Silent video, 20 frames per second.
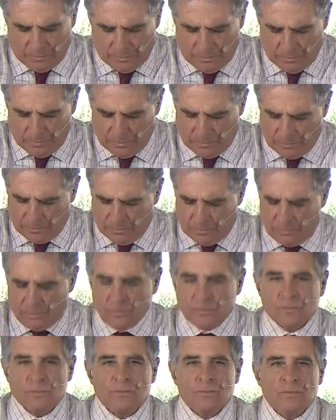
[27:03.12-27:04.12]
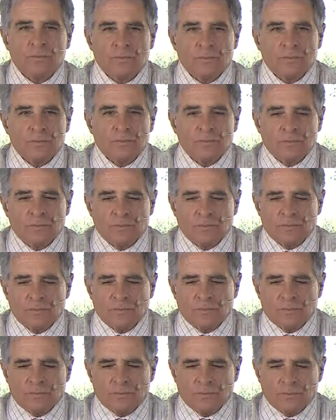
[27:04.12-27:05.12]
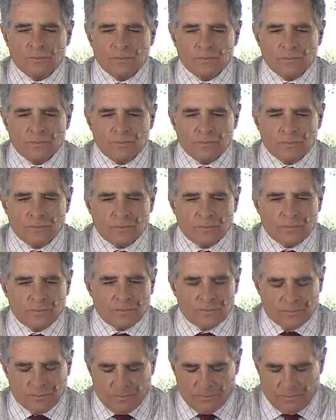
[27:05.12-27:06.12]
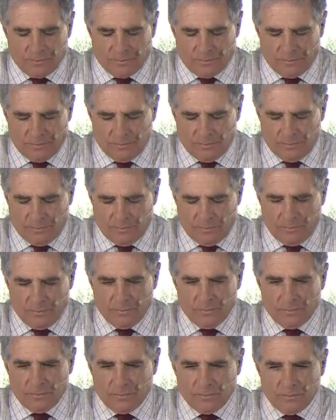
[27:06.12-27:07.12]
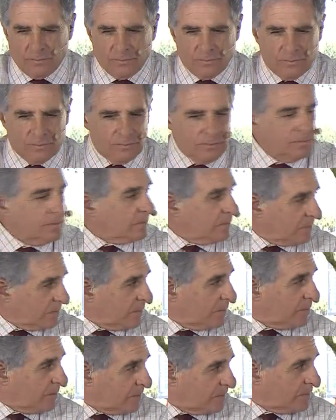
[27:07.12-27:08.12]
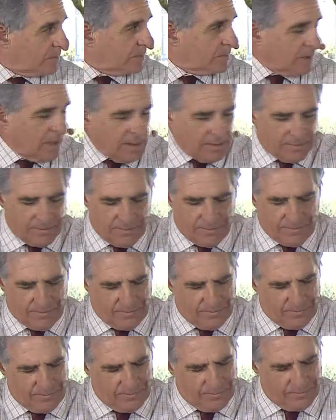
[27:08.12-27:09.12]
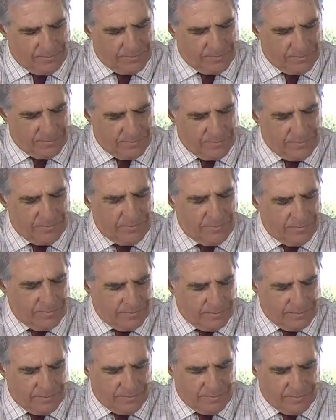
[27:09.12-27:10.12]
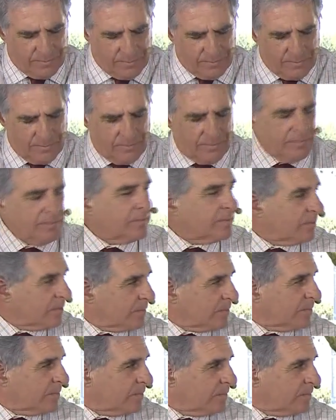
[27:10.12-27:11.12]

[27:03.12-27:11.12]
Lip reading: This person isn't speaking.